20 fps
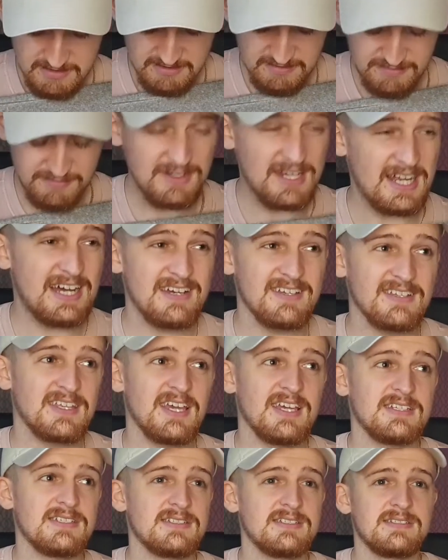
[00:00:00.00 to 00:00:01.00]
Flat, I
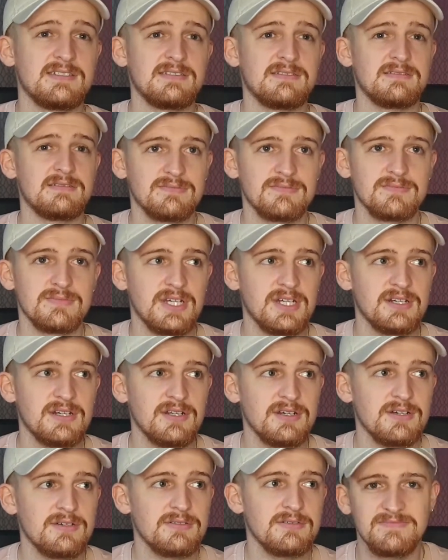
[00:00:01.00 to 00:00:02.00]
guess, I don't
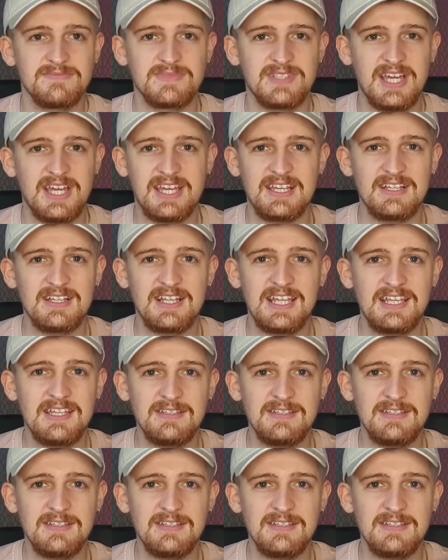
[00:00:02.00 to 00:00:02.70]
know, tangling.